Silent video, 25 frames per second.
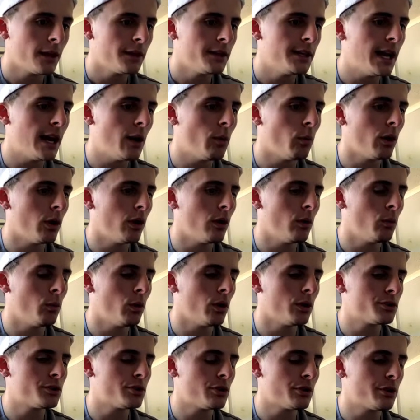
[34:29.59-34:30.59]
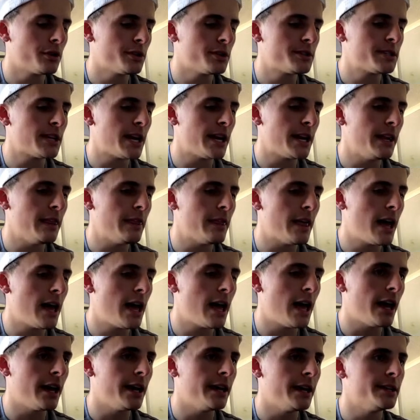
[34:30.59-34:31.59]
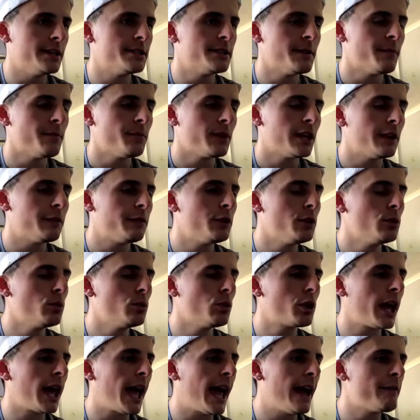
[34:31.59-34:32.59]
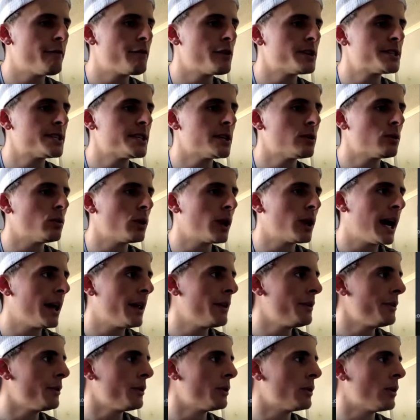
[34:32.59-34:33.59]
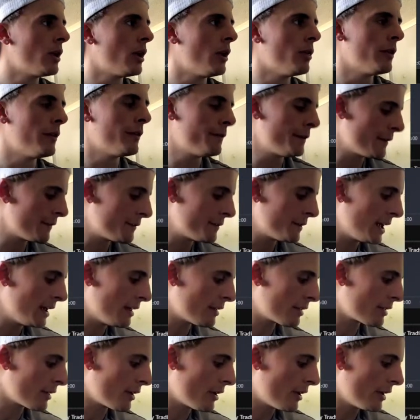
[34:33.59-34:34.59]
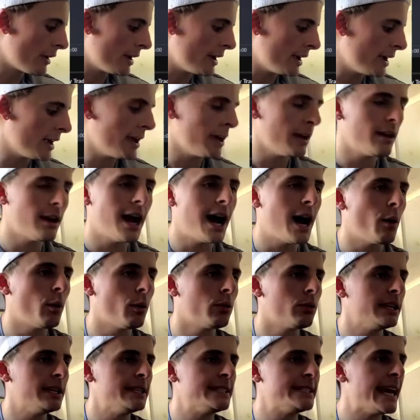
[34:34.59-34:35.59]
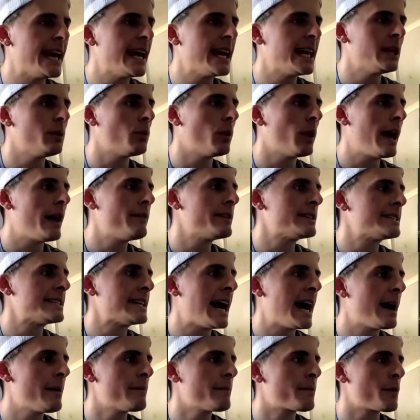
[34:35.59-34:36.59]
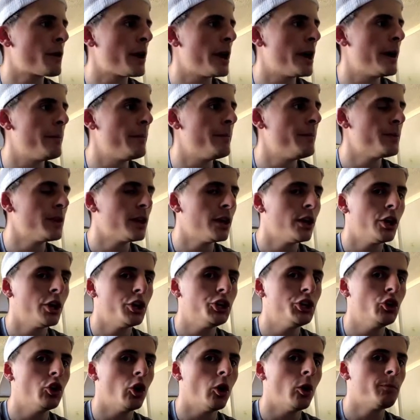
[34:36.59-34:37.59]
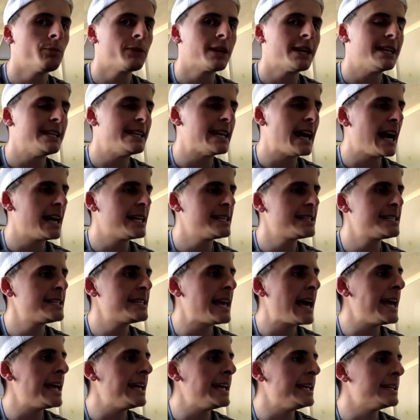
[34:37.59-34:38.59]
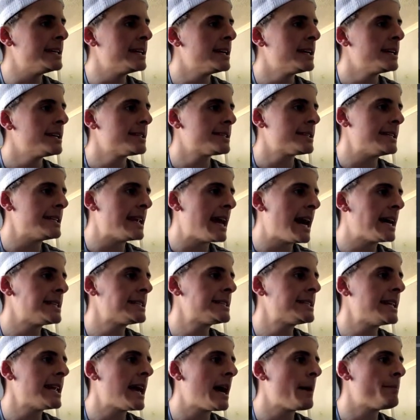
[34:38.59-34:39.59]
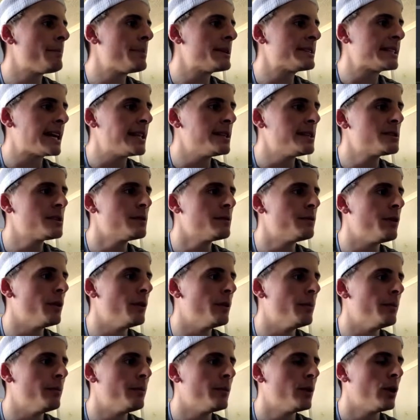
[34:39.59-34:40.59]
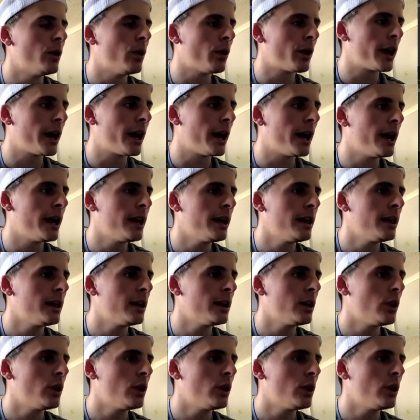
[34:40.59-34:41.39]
Yeah, what Tucker's saying there is, if you look at every single candle on the 15, 30, hourly, daily, whatever time frame, you know, 98 to 99% of them, okay,